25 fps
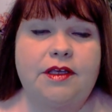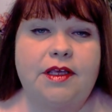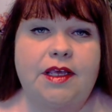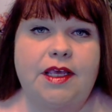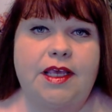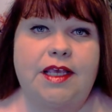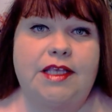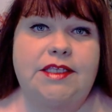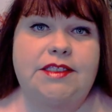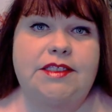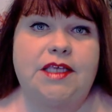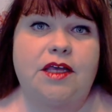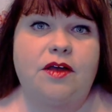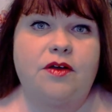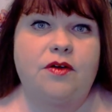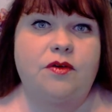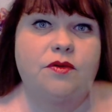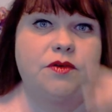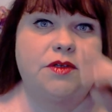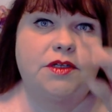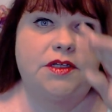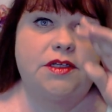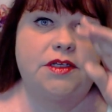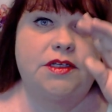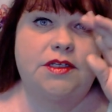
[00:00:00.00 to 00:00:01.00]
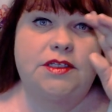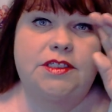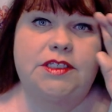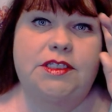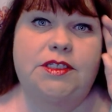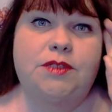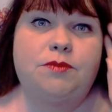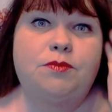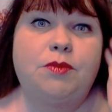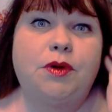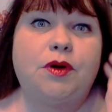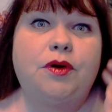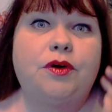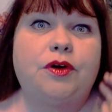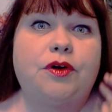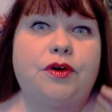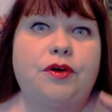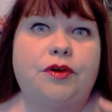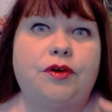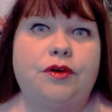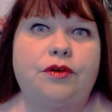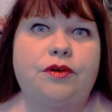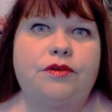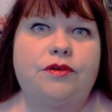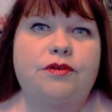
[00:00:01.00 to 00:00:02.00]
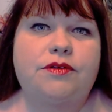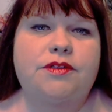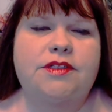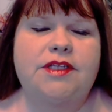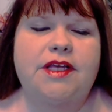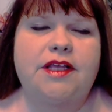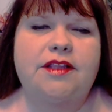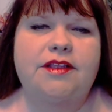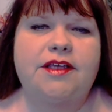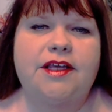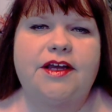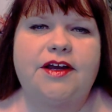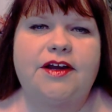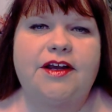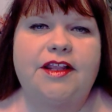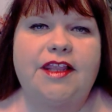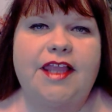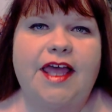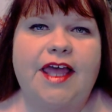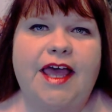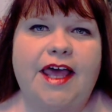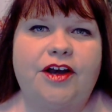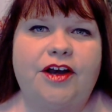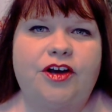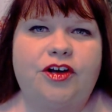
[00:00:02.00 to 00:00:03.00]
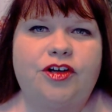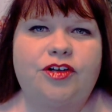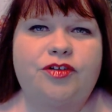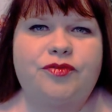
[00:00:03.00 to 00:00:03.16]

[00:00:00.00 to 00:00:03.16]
It's called Smyrna, South Carolina.